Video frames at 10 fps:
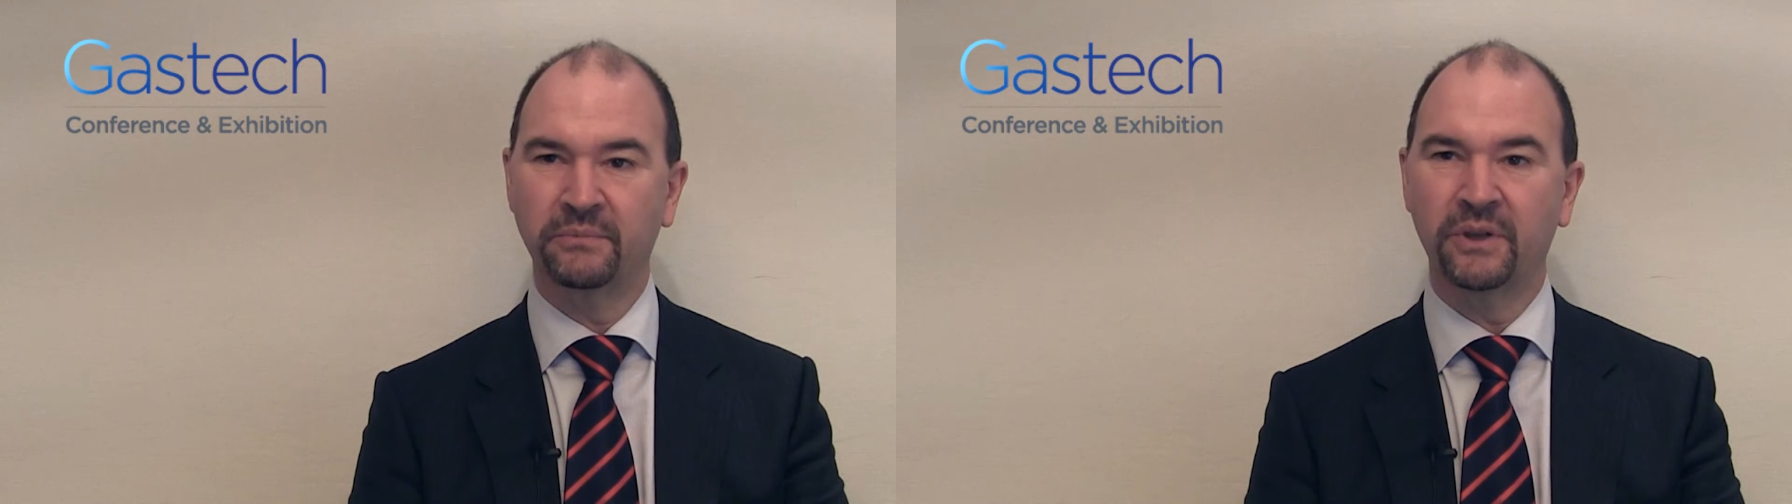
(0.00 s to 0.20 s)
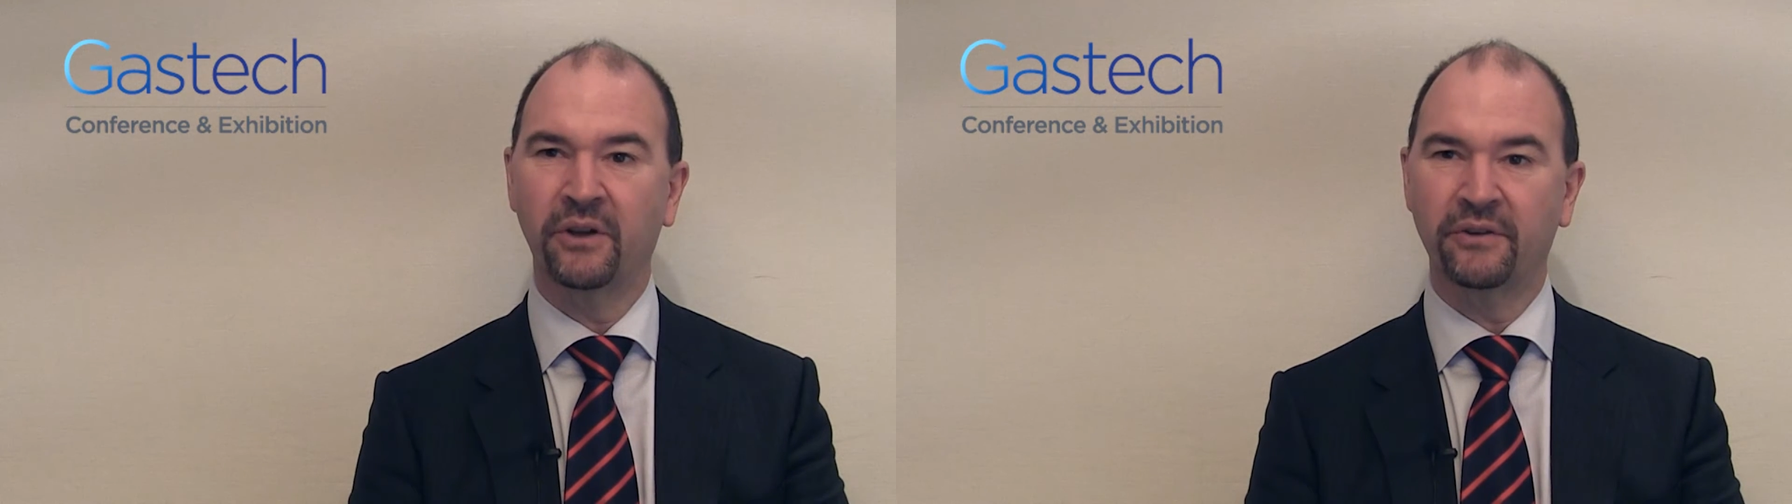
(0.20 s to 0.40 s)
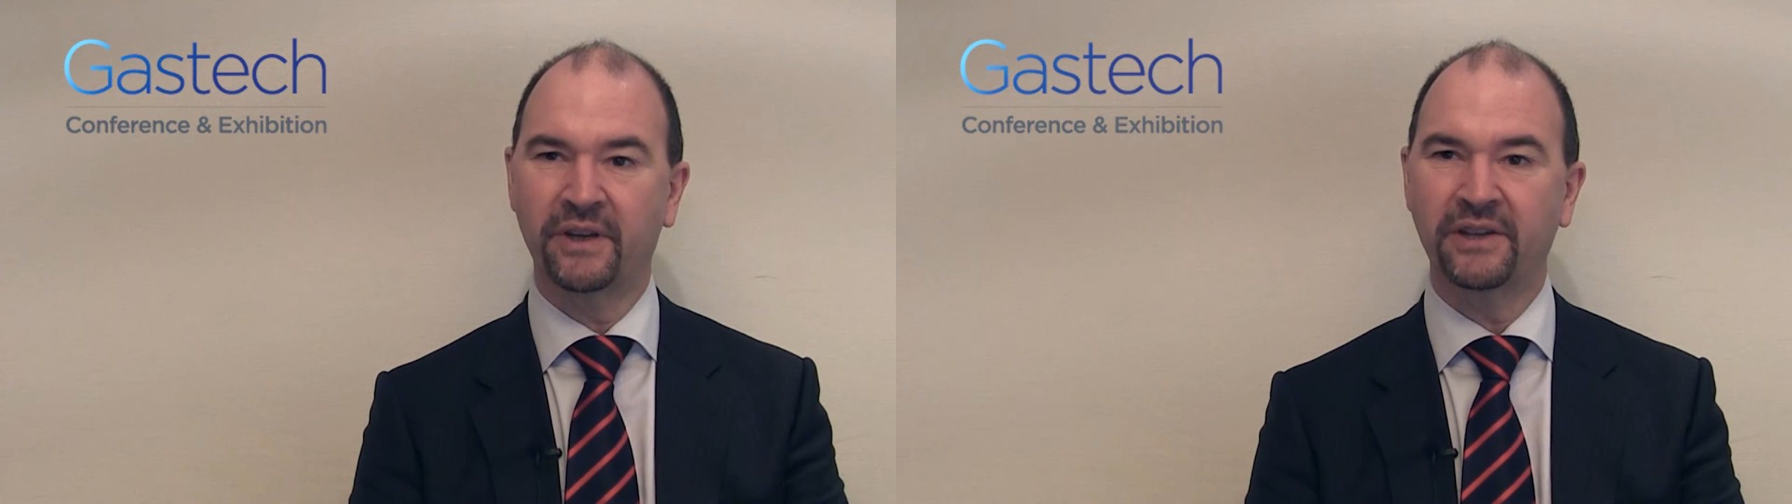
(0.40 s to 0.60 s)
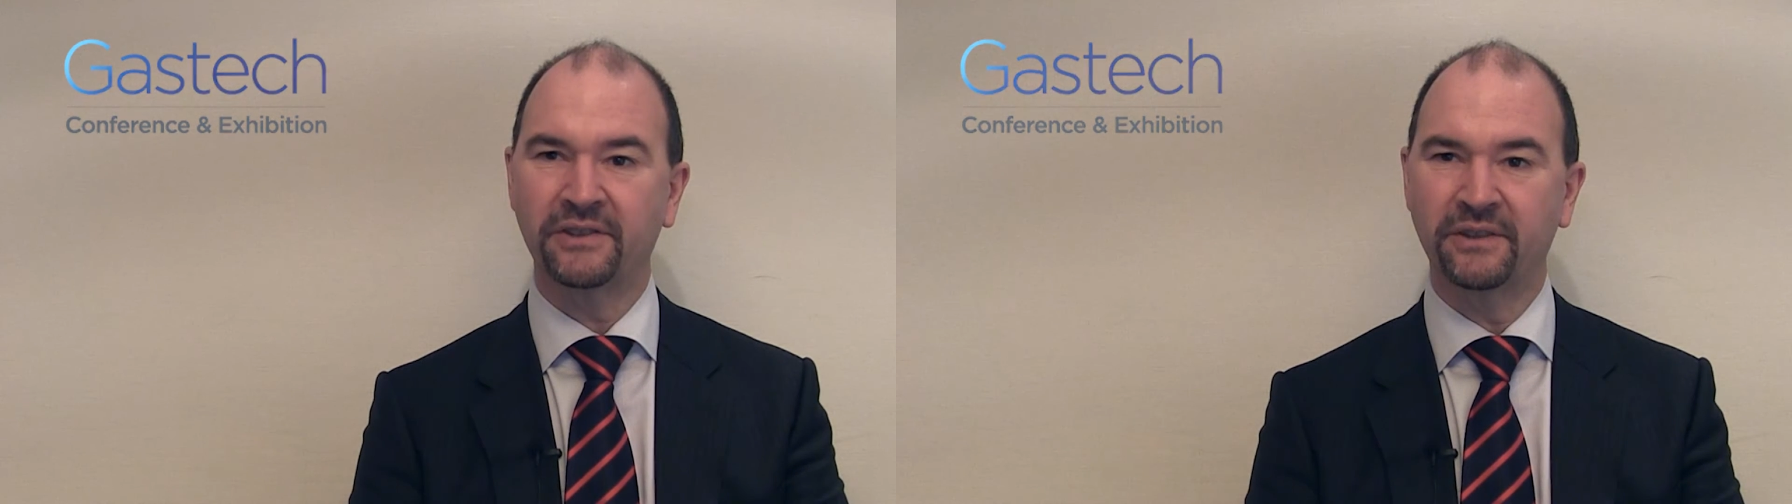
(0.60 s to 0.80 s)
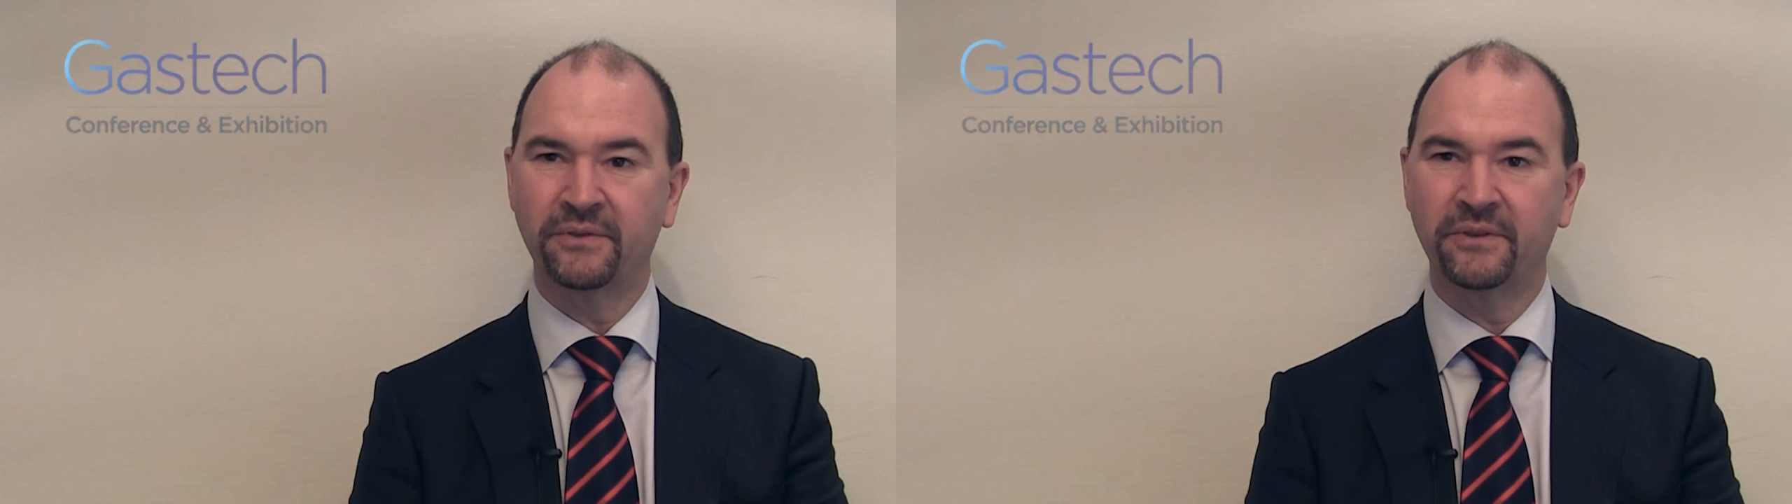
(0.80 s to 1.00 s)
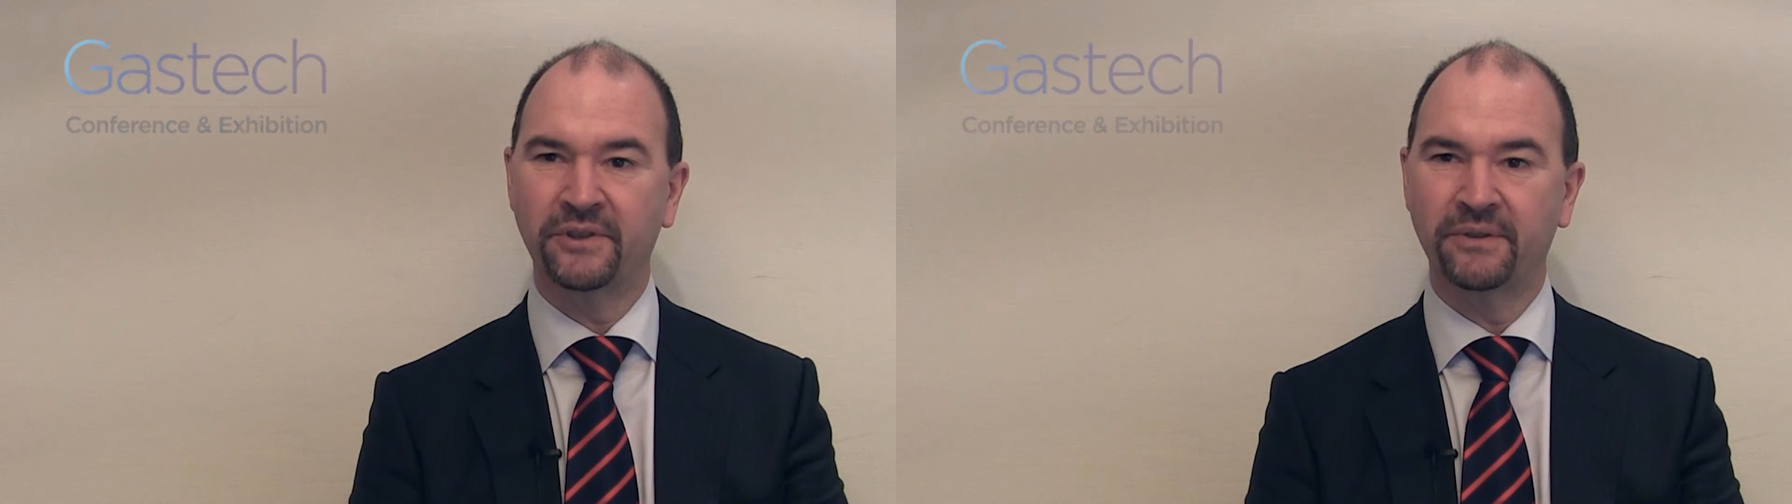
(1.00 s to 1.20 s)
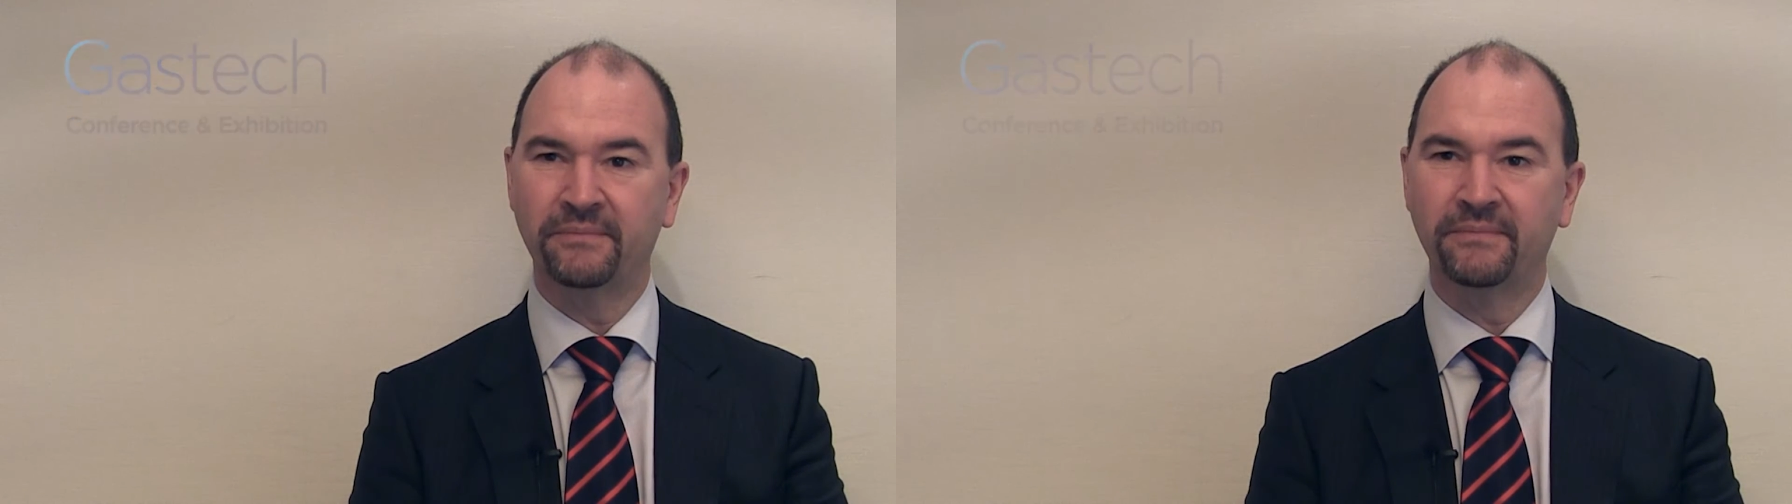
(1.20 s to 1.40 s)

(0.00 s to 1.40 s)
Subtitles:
a lot of gas in the future.